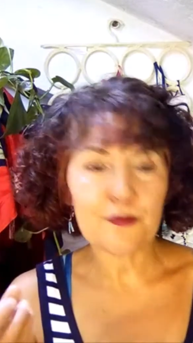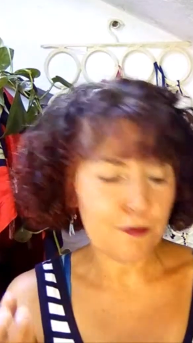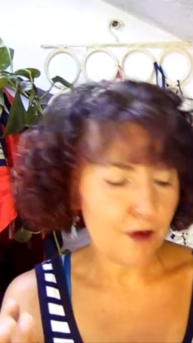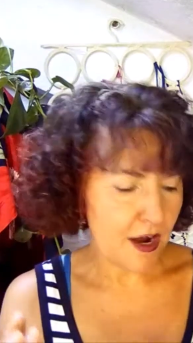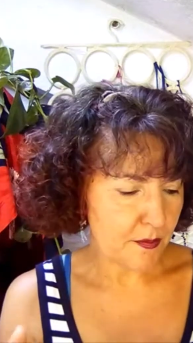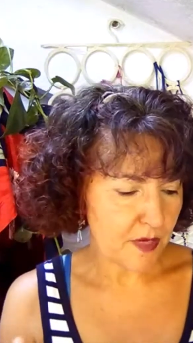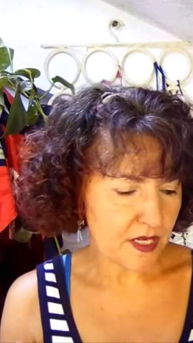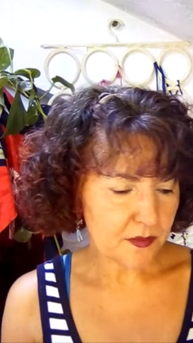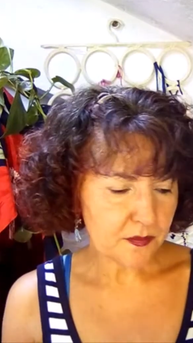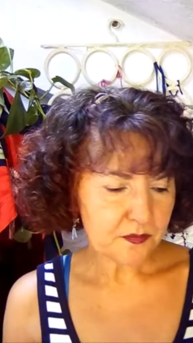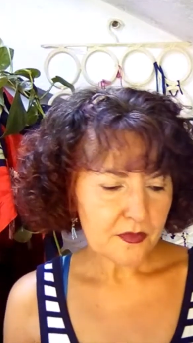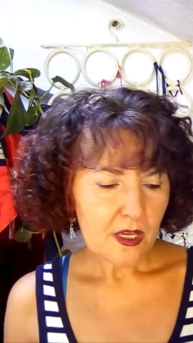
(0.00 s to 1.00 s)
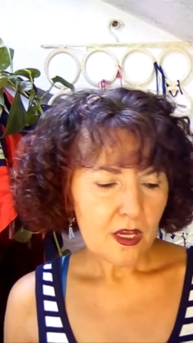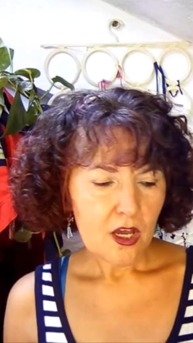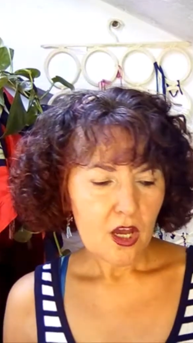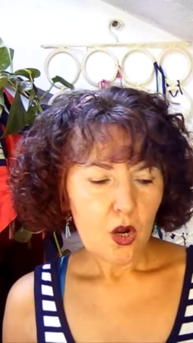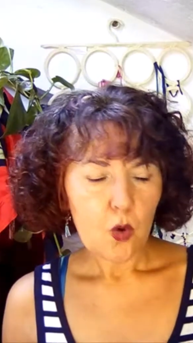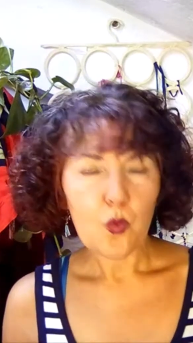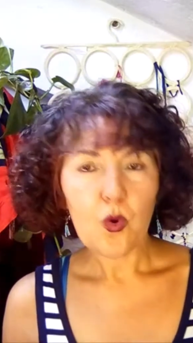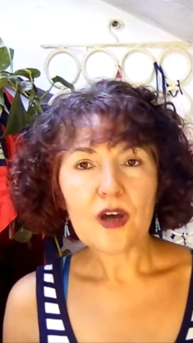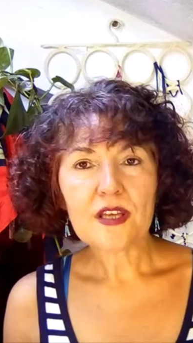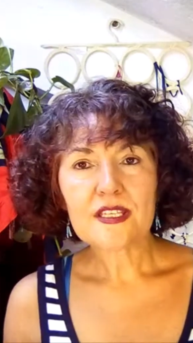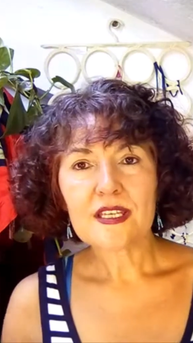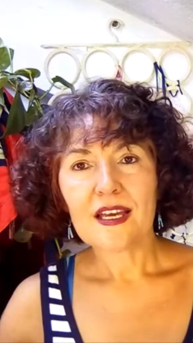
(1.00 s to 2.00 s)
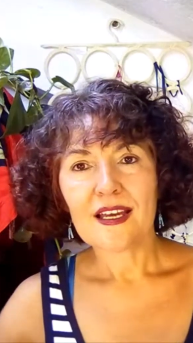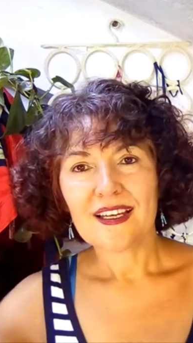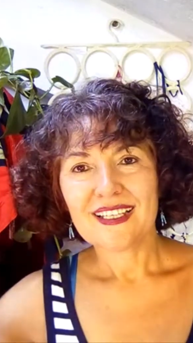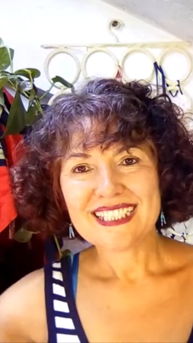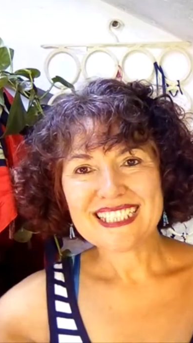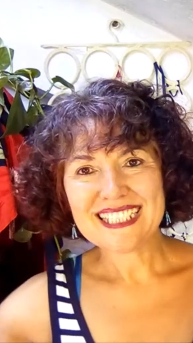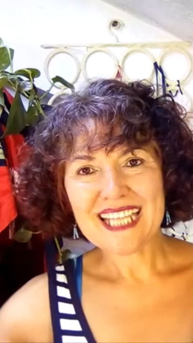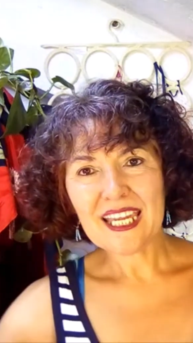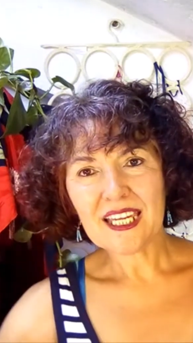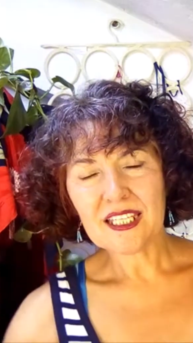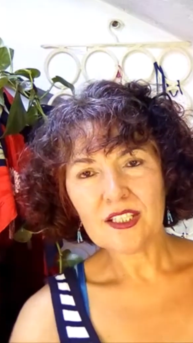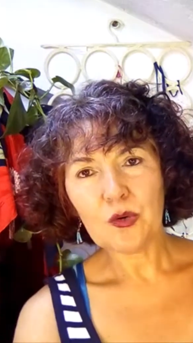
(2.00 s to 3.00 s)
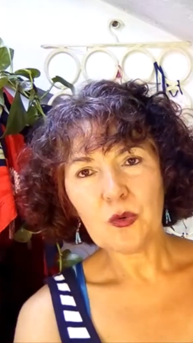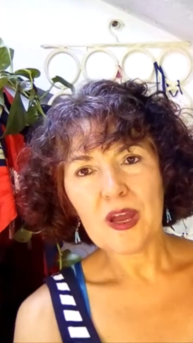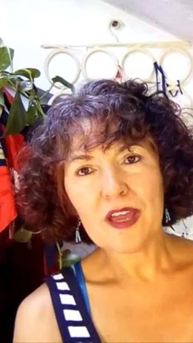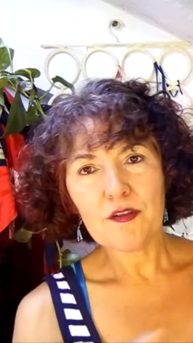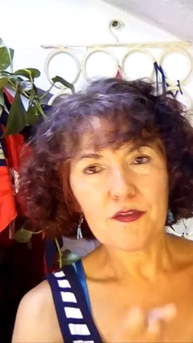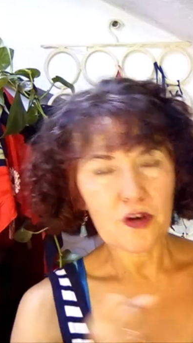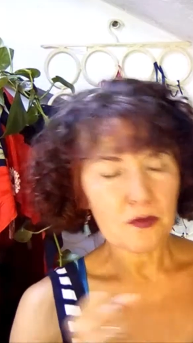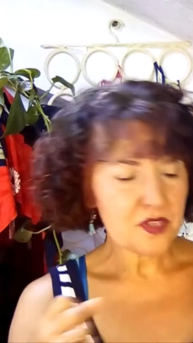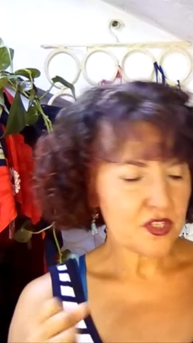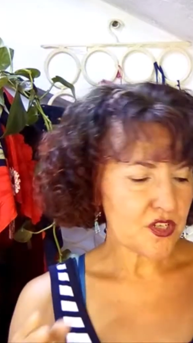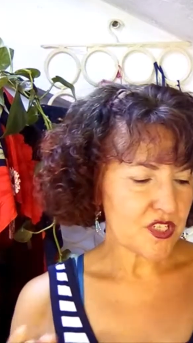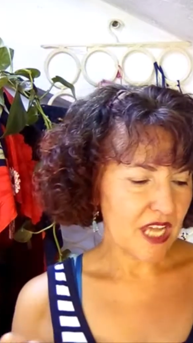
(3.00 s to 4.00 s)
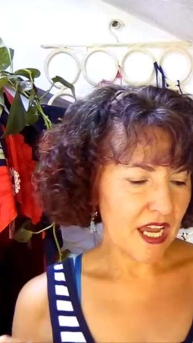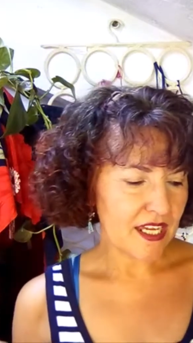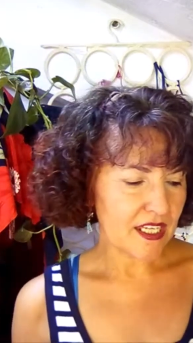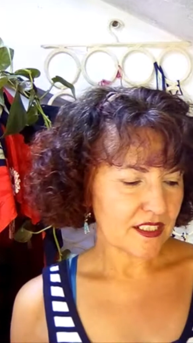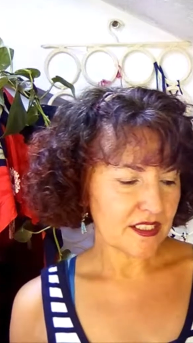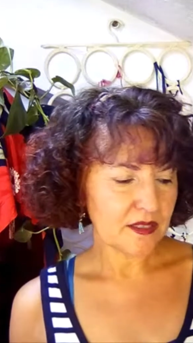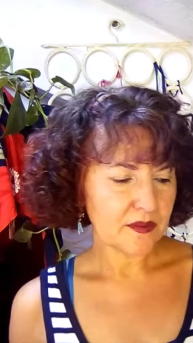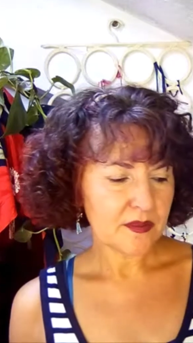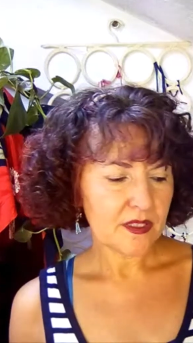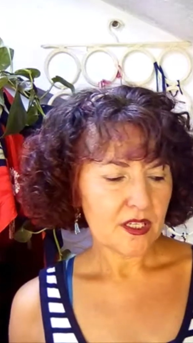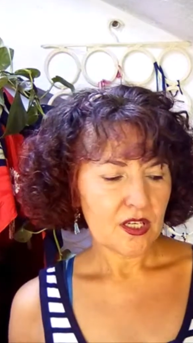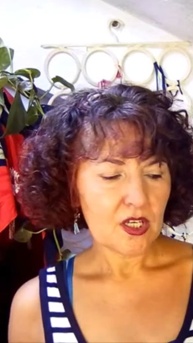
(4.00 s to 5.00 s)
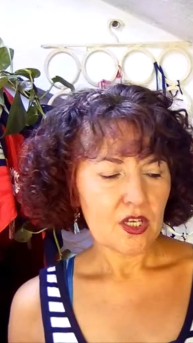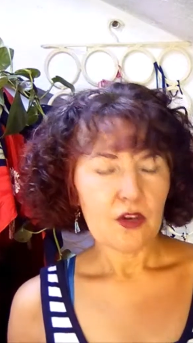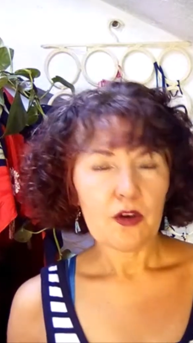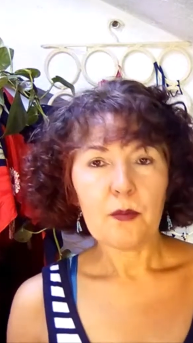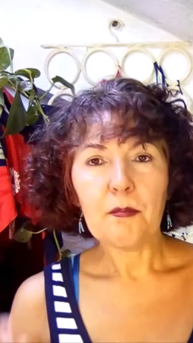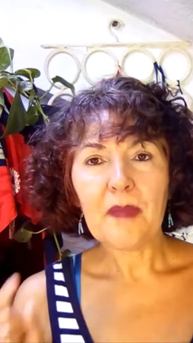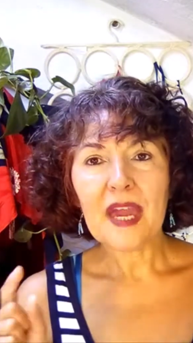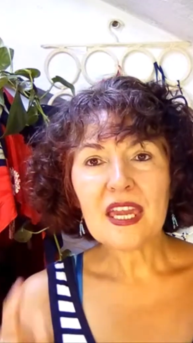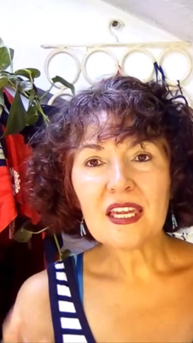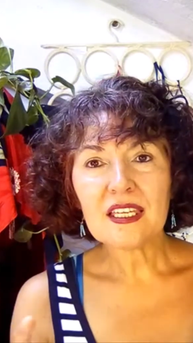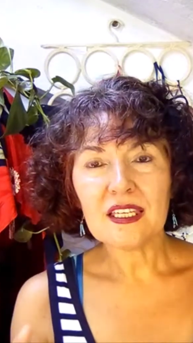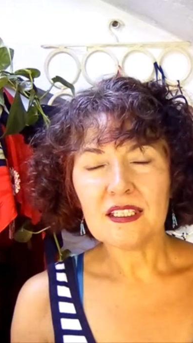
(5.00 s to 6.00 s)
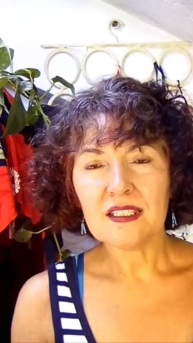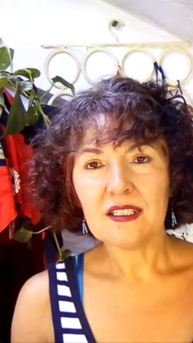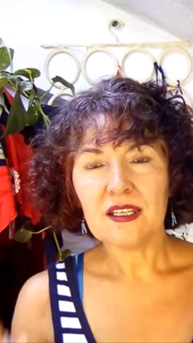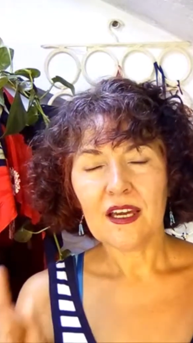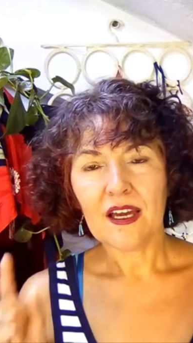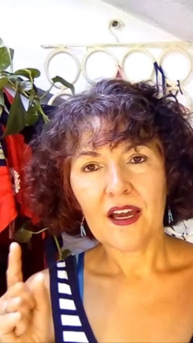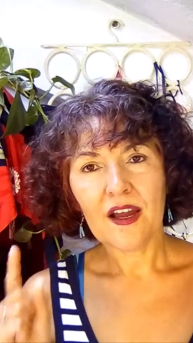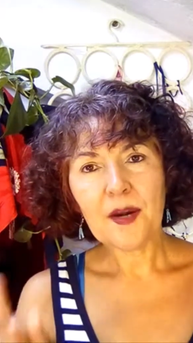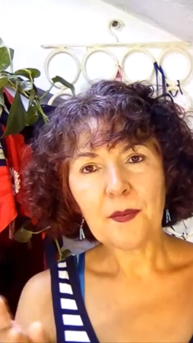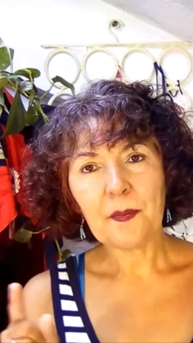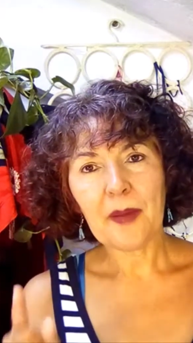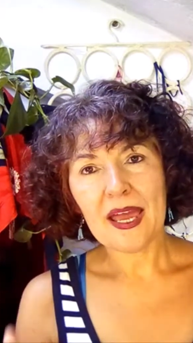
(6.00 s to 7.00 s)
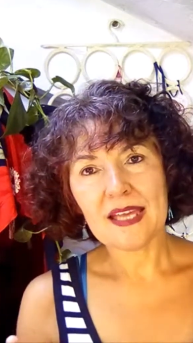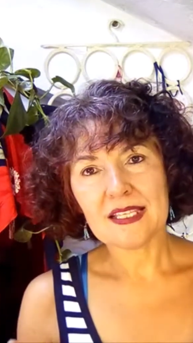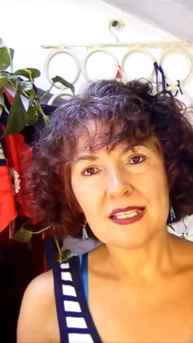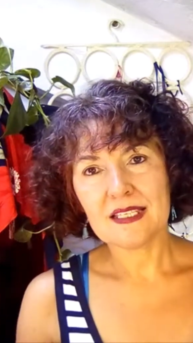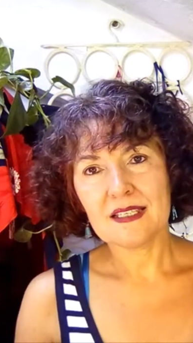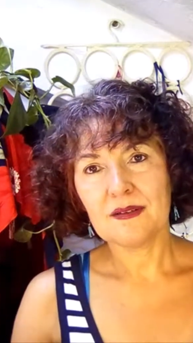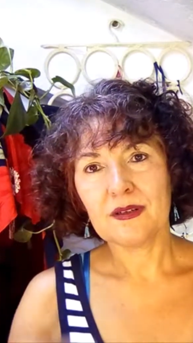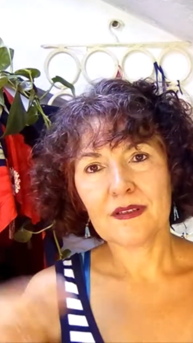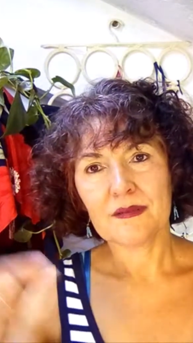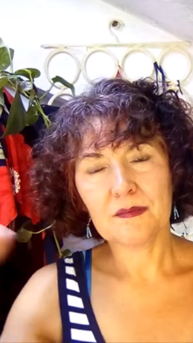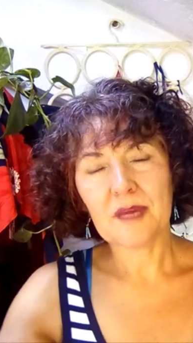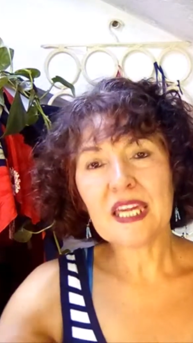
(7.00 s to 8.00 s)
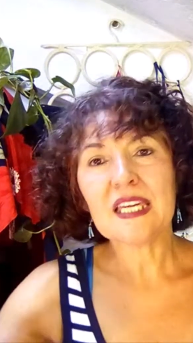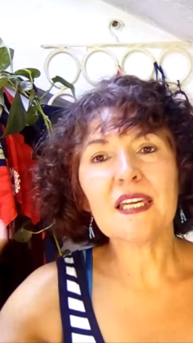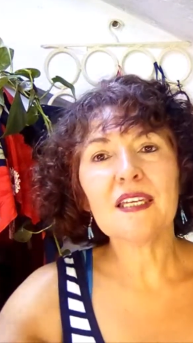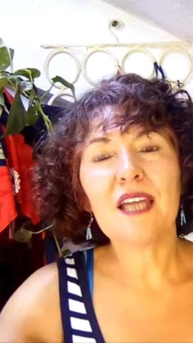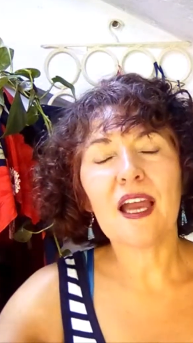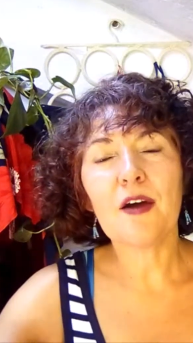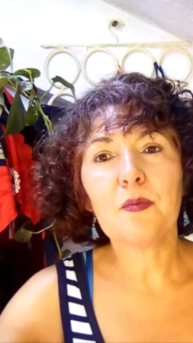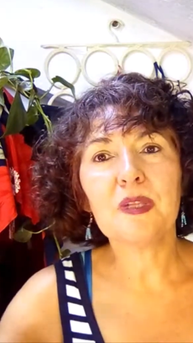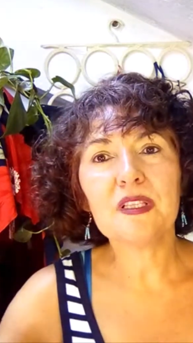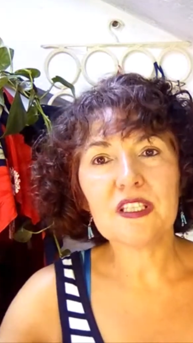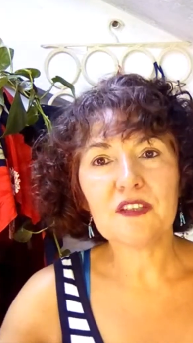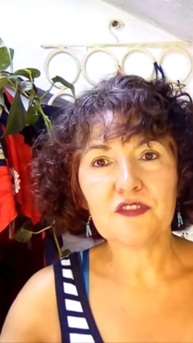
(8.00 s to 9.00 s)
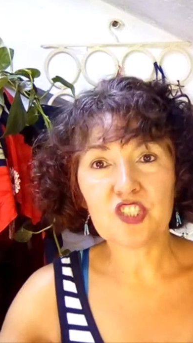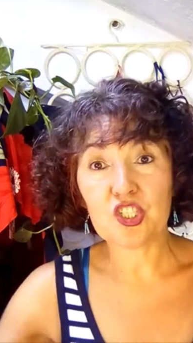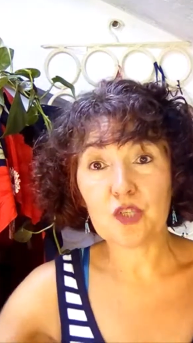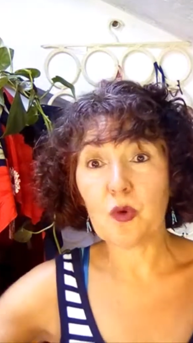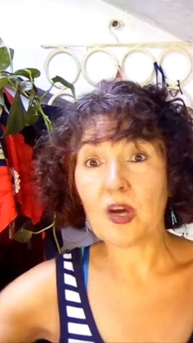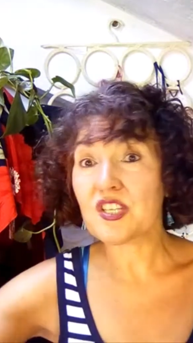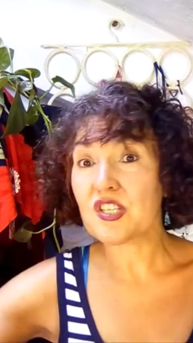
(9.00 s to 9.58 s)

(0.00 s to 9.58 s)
violence in the madhouse, and in the end the lobotomy. As you know, it